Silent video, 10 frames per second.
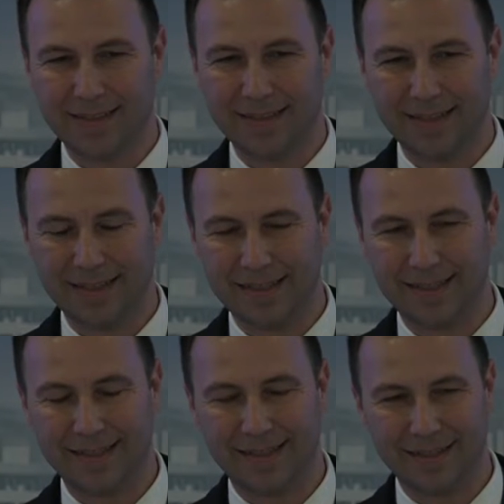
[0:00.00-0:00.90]

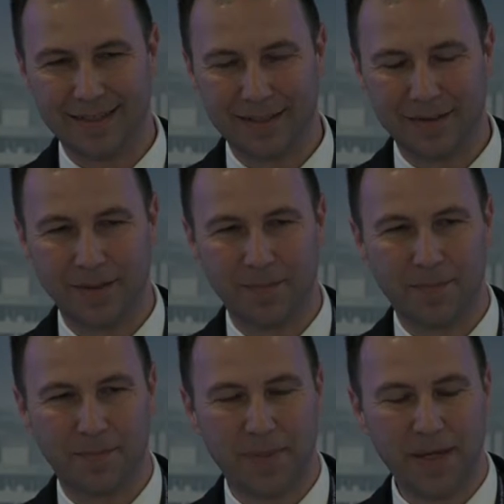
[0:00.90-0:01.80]
the
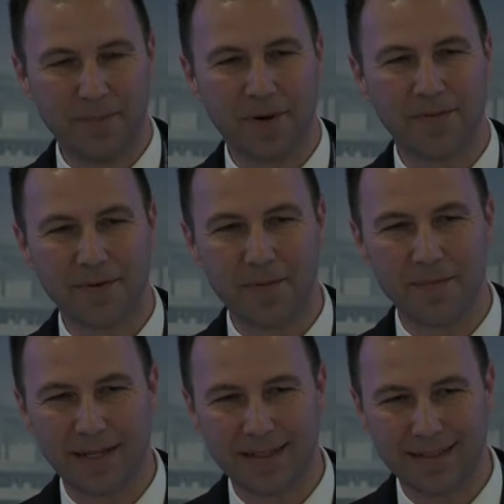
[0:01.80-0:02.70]
people
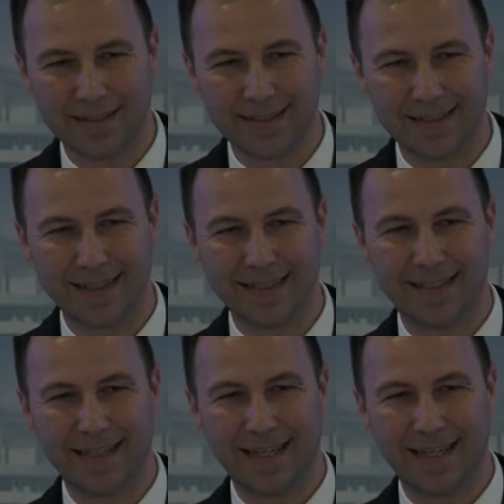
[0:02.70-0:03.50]
from the